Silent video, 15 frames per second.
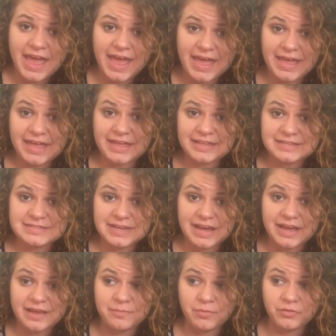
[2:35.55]
and
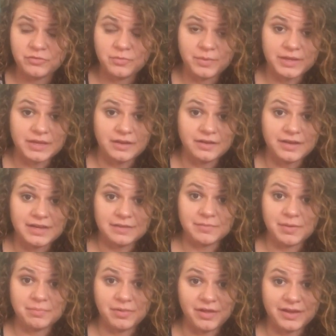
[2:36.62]
I'm also working on getting
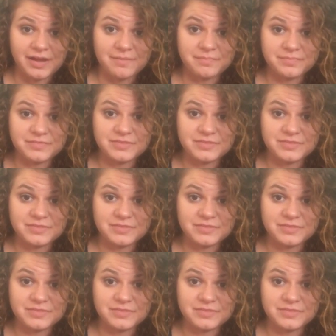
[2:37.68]
my blog up.